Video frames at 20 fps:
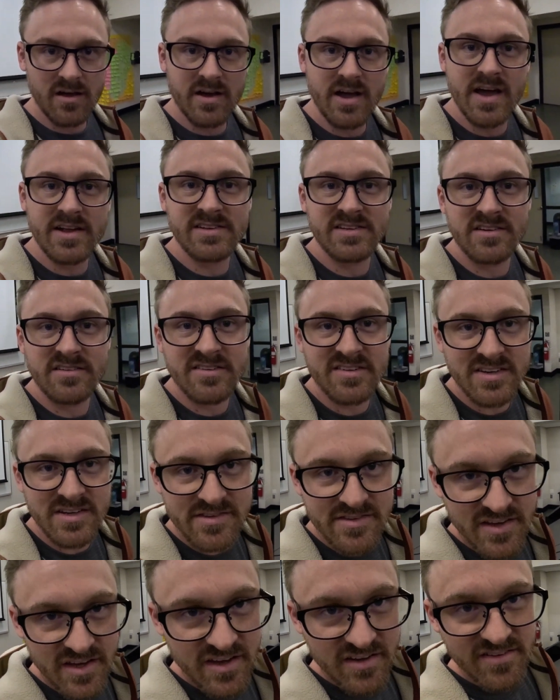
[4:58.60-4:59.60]
got to see
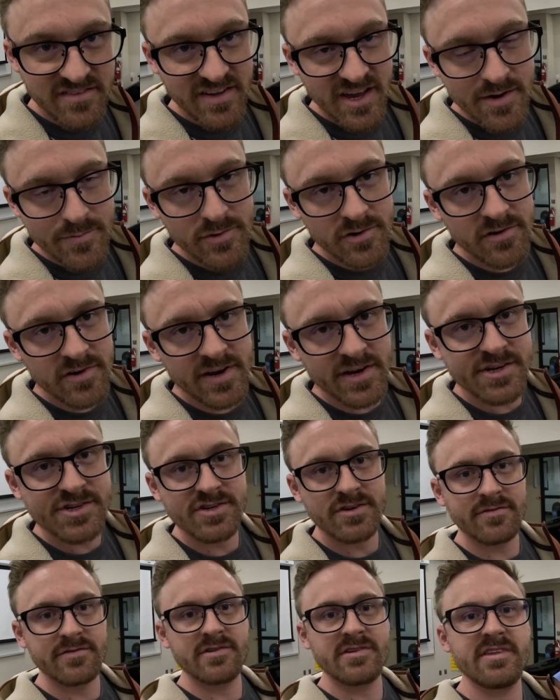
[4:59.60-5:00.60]
the cyber
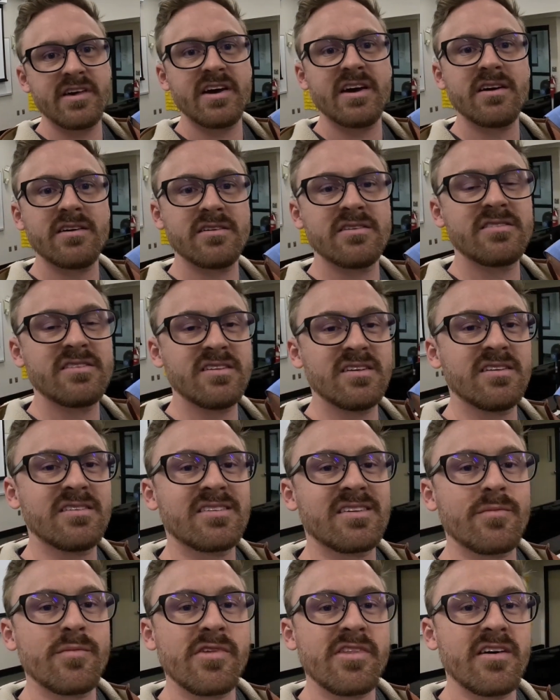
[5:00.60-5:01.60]
range over there. See
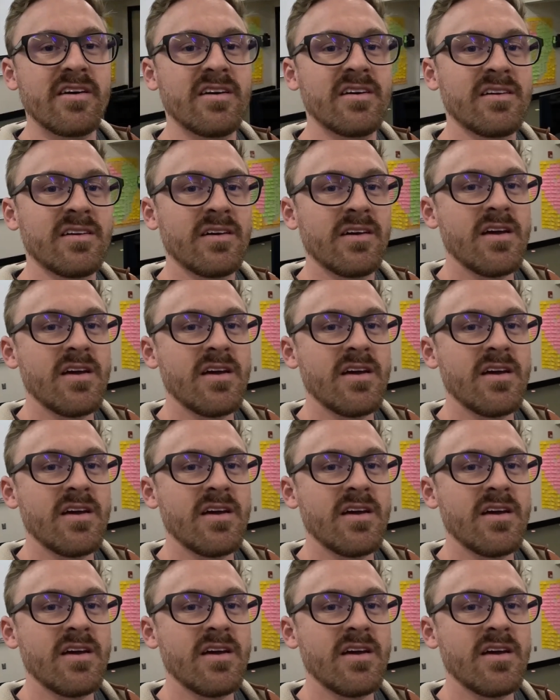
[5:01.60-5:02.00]
some of the